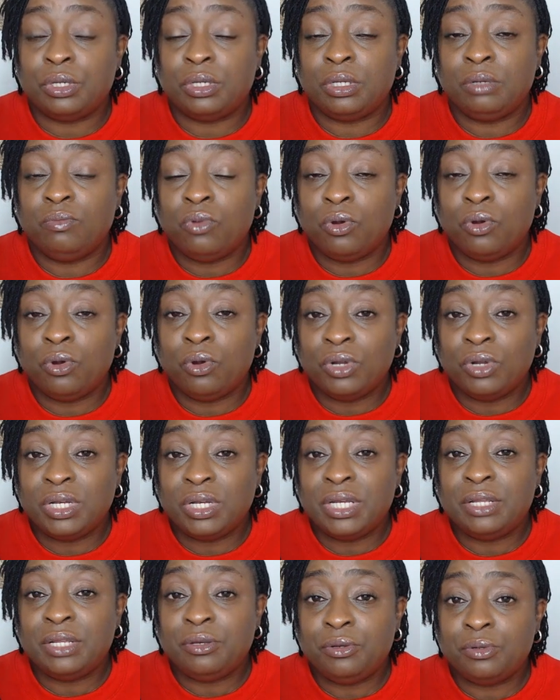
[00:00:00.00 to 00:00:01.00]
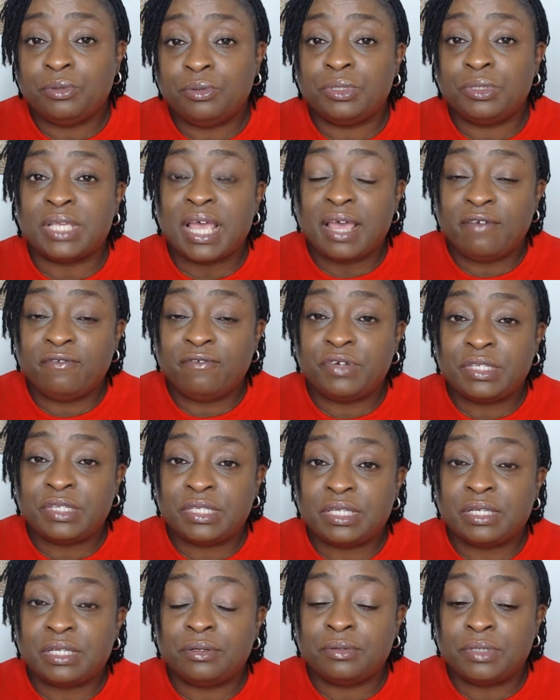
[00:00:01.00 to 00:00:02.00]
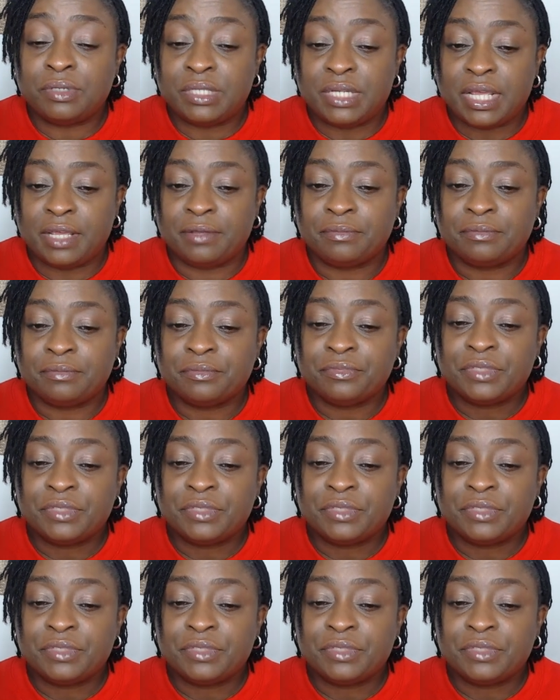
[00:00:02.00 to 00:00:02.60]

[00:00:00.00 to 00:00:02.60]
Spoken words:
Igbo only news every single day.